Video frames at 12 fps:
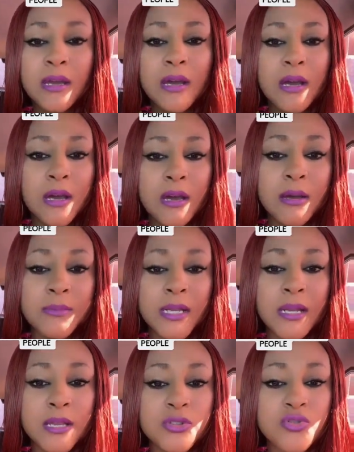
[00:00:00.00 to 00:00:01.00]
the
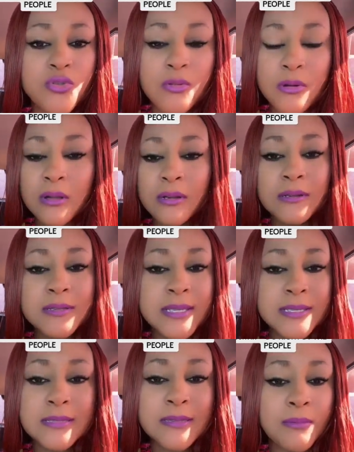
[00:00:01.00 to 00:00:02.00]
electoral
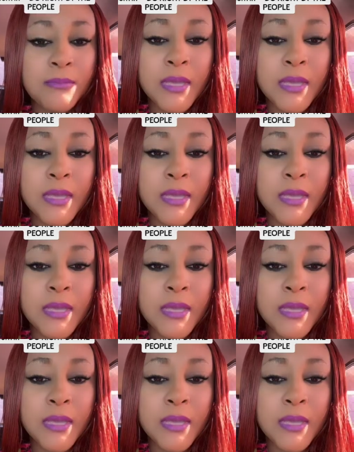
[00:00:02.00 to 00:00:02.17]
system